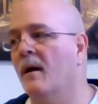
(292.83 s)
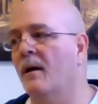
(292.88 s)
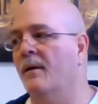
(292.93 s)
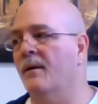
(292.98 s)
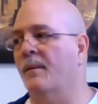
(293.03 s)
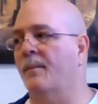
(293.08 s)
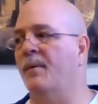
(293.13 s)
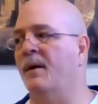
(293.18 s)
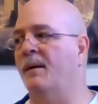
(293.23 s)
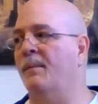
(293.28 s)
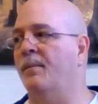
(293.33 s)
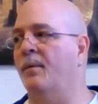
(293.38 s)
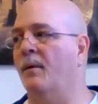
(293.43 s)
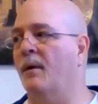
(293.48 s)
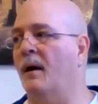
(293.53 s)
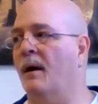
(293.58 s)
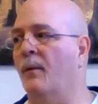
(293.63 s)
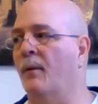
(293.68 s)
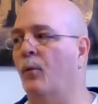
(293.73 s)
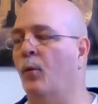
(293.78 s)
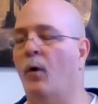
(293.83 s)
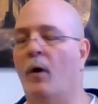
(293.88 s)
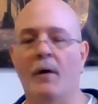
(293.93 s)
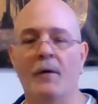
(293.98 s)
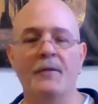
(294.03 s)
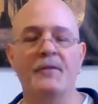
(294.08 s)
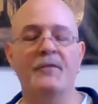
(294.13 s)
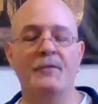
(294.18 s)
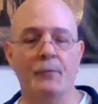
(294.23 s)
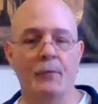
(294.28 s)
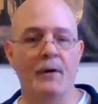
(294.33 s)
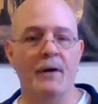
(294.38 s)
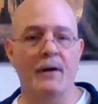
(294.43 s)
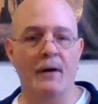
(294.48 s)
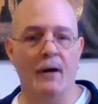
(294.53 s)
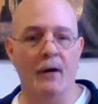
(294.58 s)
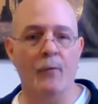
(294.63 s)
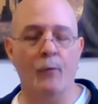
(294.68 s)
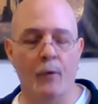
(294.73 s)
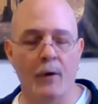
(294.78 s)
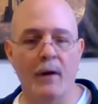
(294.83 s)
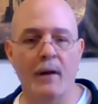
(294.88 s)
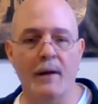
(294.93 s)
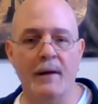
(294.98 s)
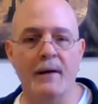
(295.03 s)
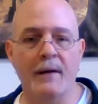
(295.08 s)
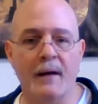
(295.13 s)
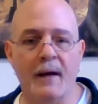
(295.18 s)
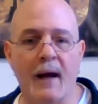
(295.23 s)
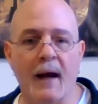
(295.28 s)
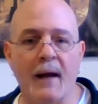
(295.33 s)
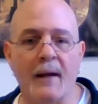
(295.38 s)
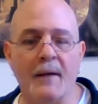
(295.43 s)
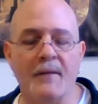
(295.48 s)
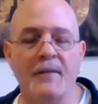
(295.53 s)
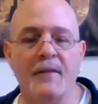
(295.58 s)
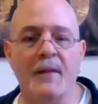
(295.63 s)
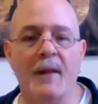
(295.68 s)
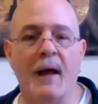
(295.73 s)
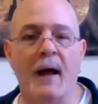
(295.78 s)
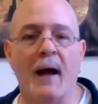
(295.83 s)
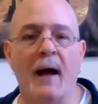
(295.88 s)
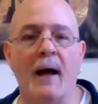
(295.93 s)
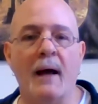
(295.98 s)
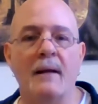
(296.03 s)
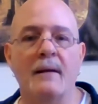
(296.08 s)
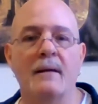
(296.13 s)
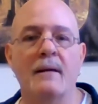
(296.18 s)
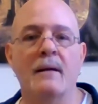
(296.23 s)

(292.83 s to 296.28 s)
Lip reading: The people on Wall Street are really against that.